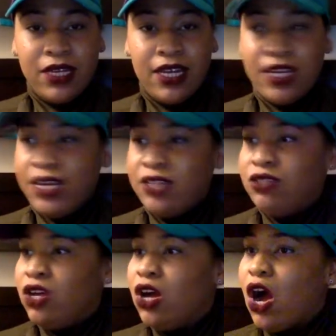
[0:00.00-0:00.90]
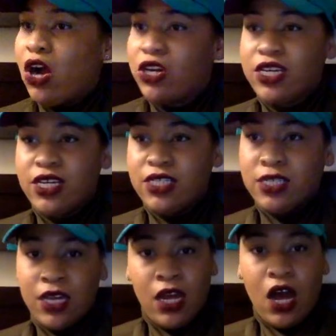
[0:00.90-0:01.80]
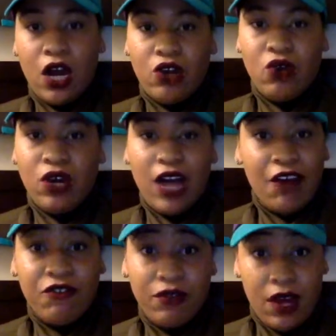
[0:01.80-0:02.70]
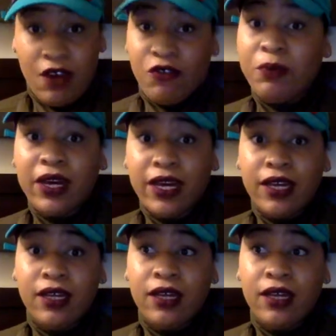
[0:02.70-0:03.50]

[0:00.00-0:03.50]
and then our kids are gone, God forbid,